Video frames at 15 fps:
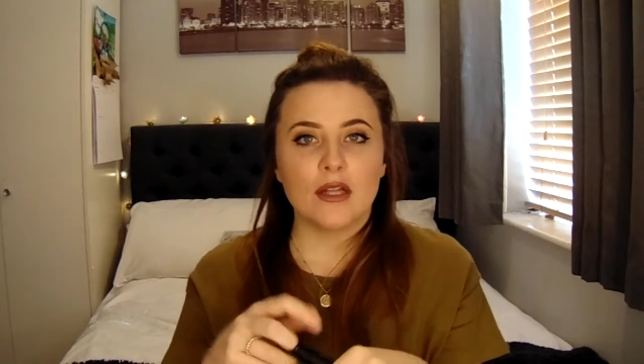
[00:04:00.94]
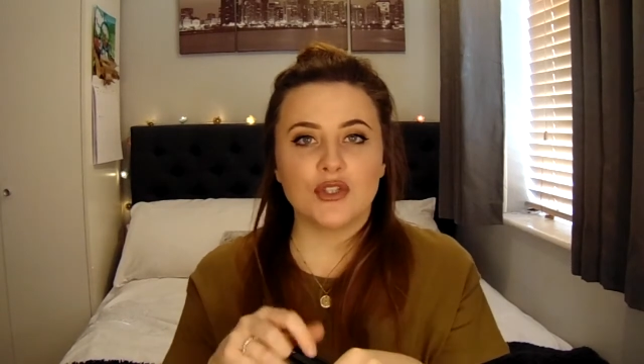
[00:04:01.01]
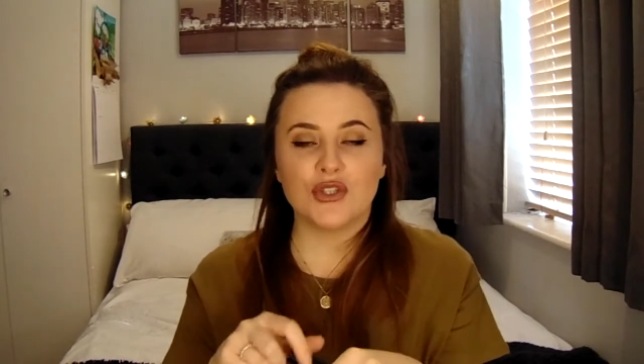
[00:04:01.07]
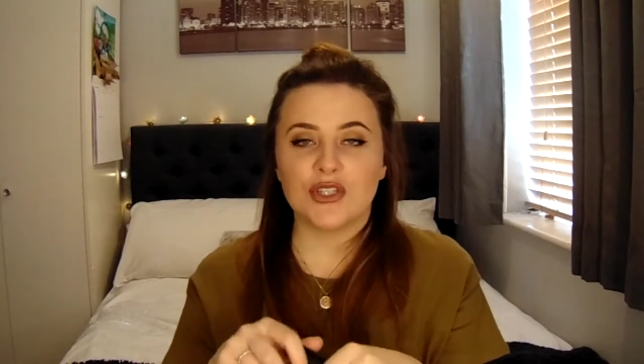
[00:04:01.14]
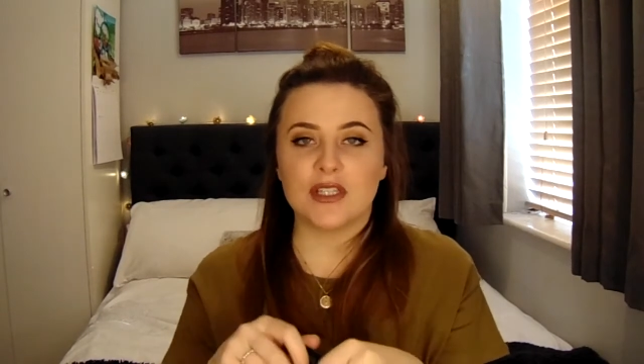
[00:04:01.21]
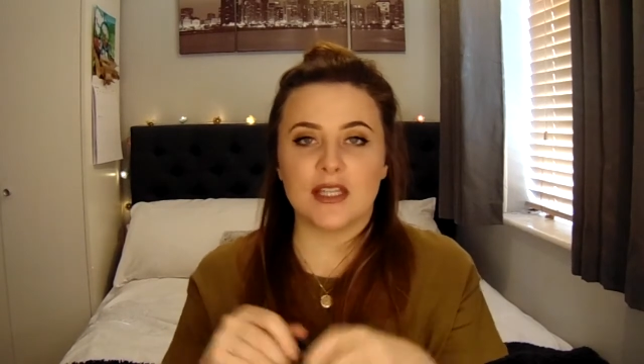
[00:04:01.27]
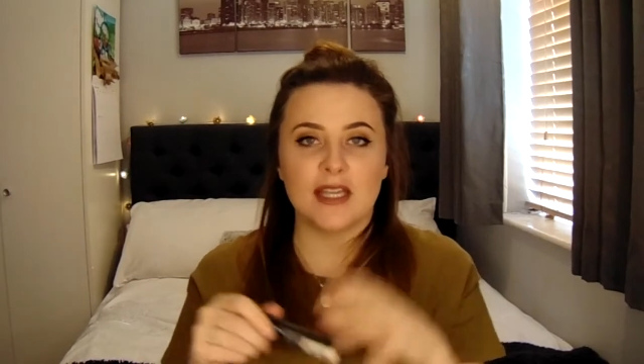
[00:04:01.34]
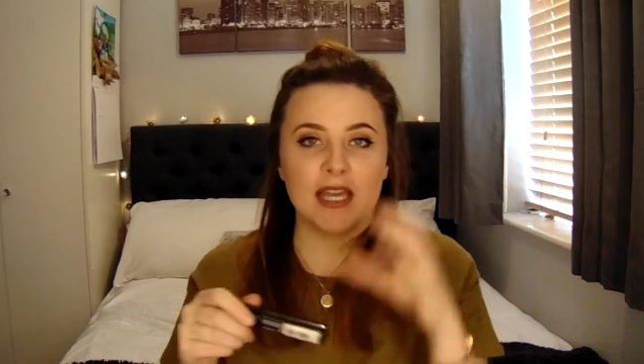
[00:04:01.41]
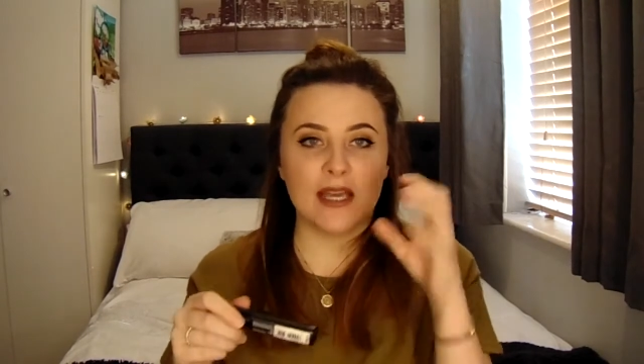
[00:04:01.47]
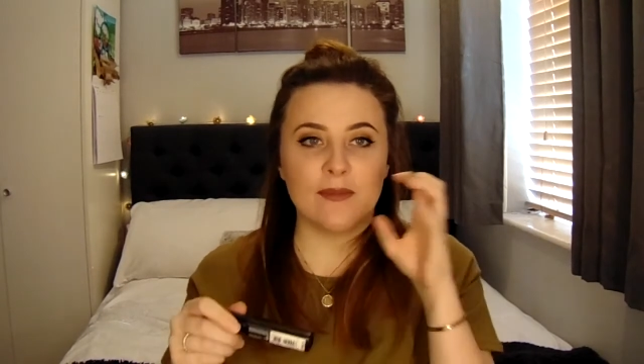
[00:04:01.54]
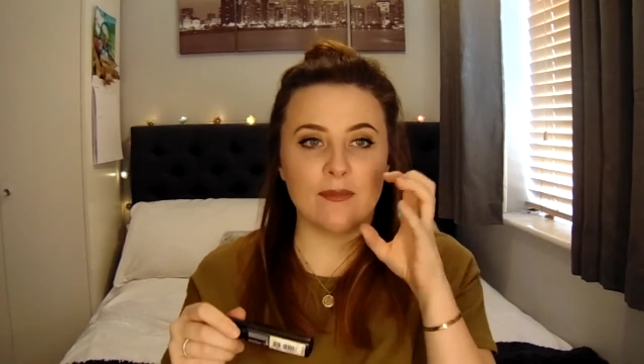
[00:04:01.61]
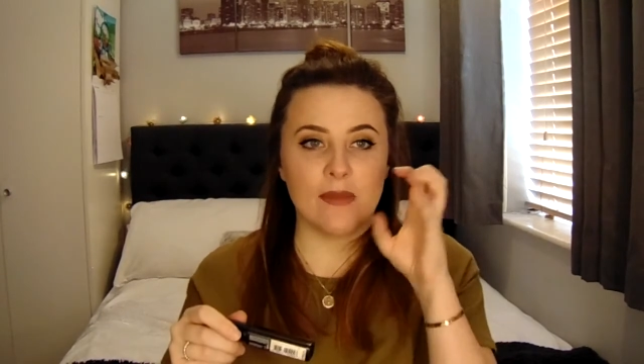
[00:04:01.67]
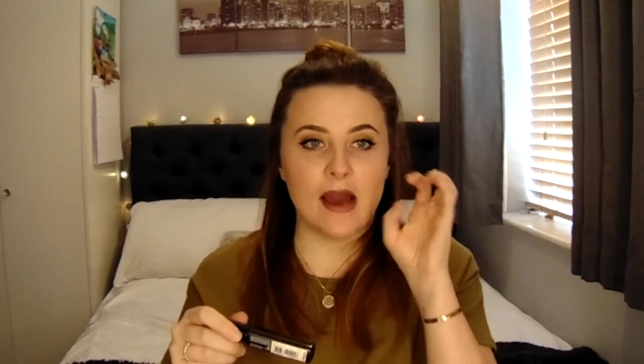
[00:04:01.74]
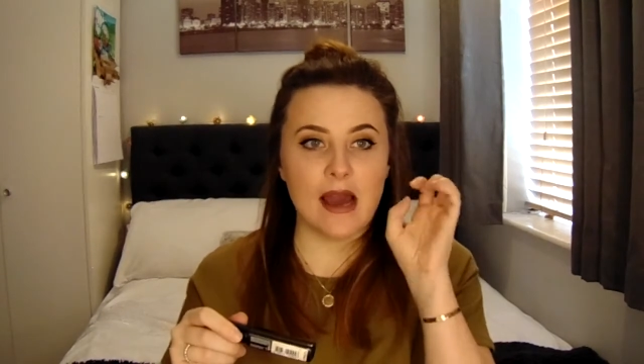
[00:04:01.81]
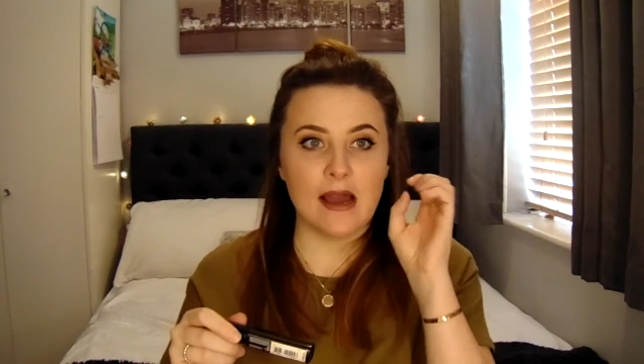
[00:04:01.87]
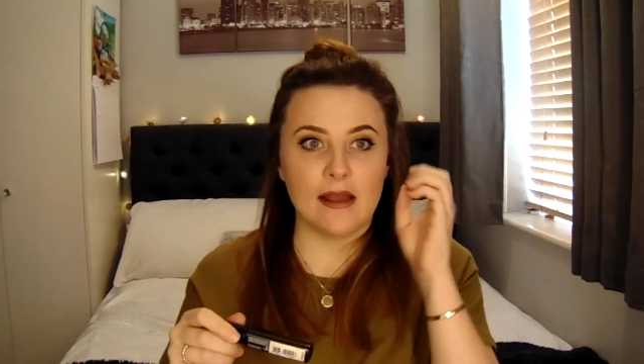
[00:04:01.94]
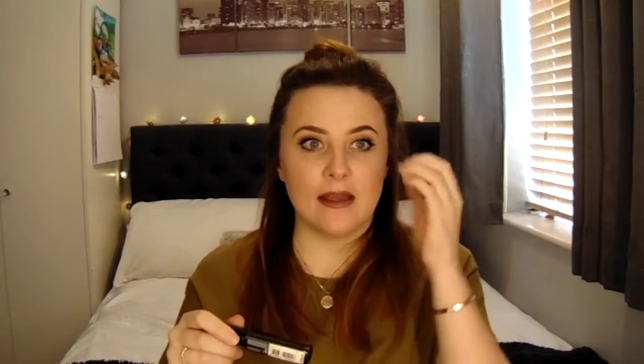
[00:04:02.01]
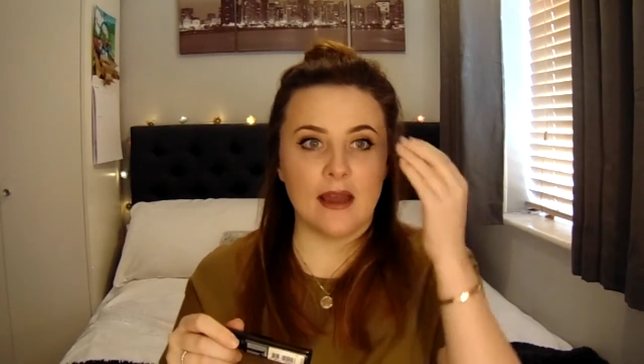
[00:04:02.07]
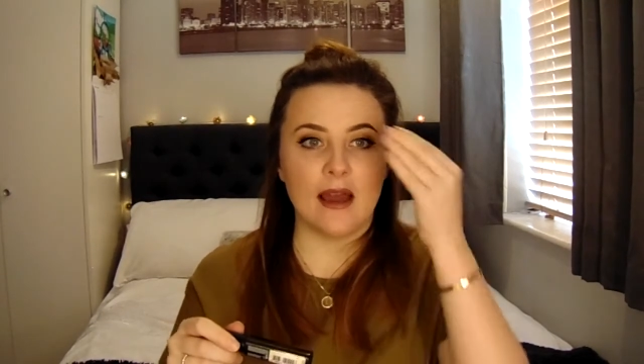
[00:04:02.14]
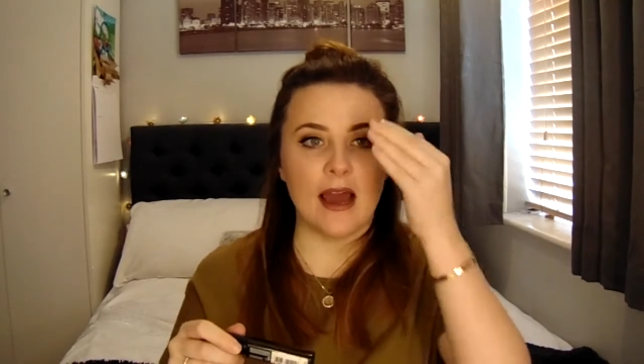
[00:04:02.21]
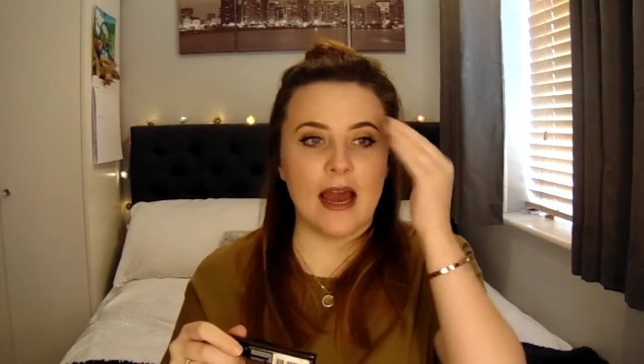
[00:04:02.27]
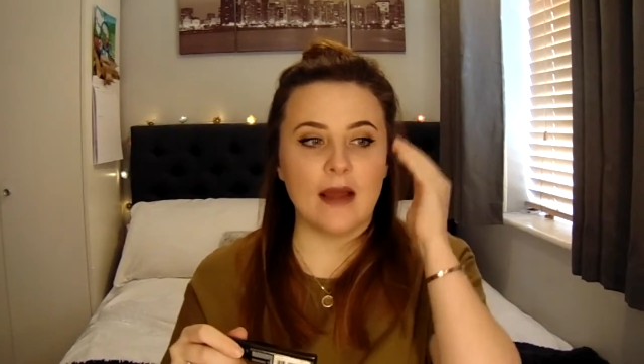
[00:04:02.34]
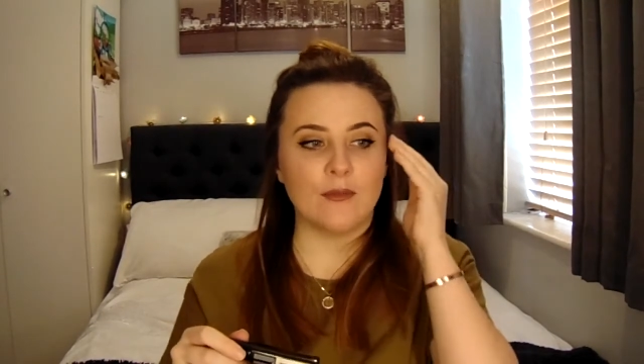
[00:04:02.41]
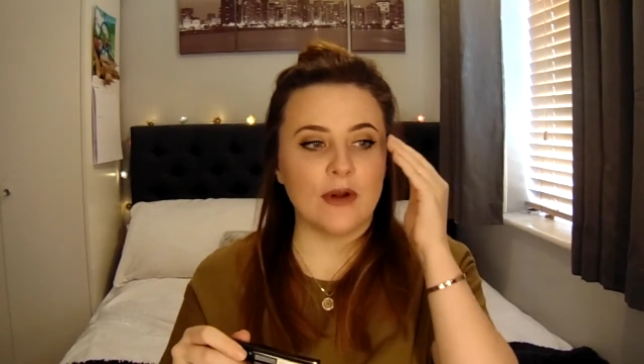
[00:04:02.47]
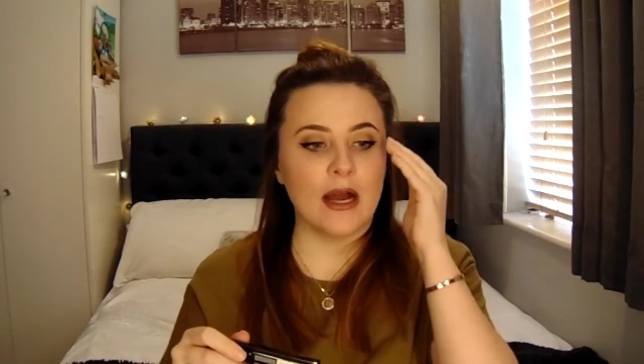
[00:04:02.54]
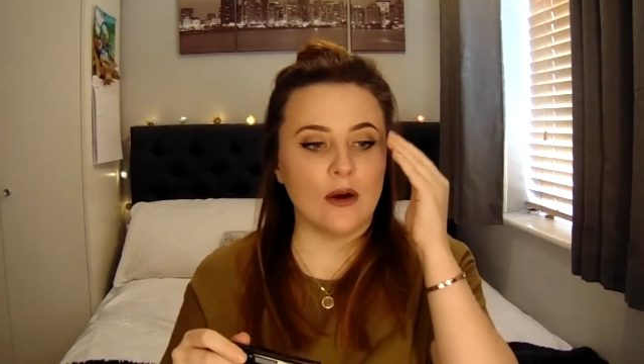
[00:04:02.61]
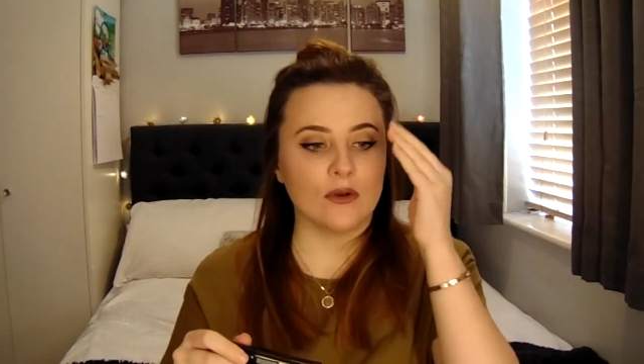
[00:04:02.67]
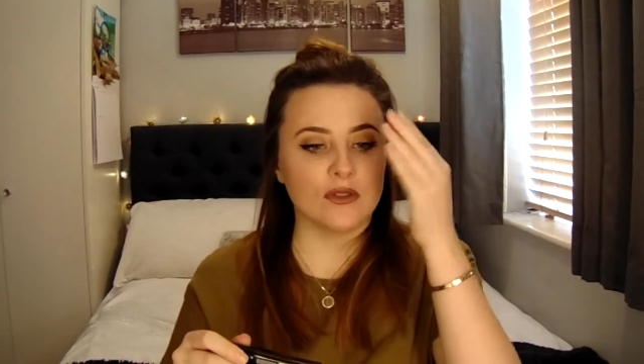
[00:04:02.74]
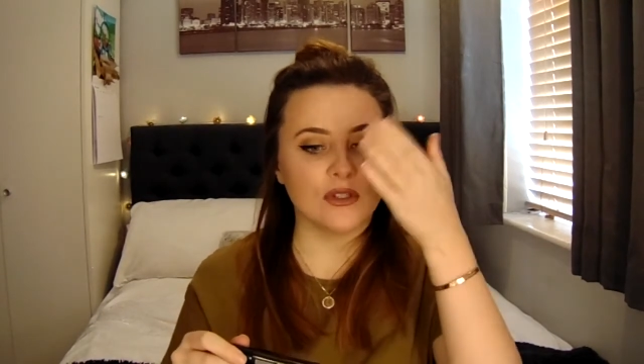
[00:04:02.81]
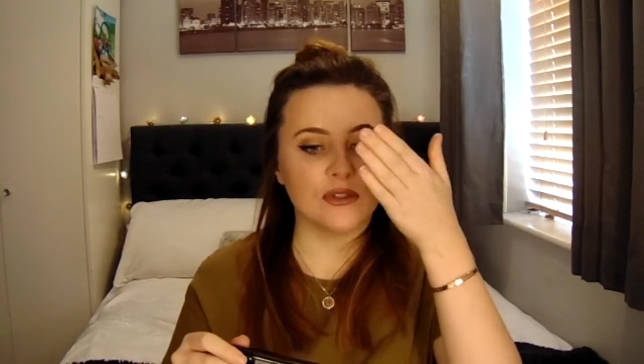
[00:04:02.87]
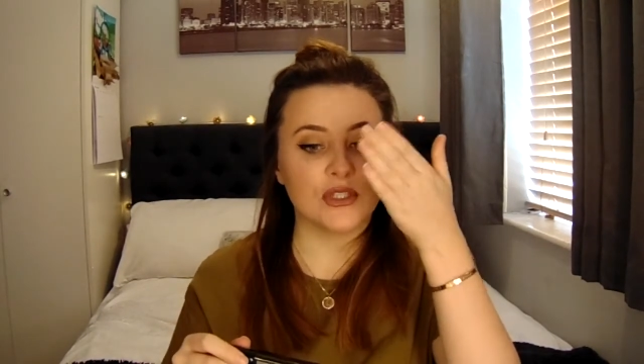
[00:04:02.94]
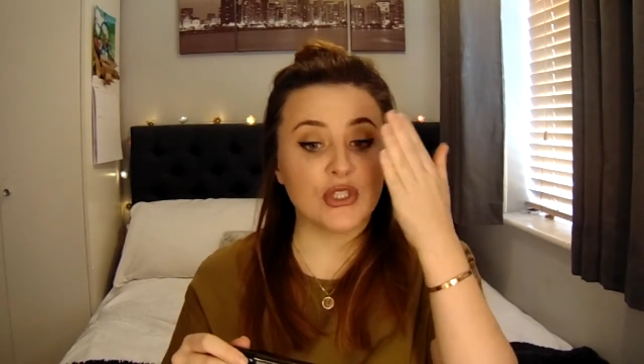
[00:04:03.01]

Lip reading: just to keep my eyebrows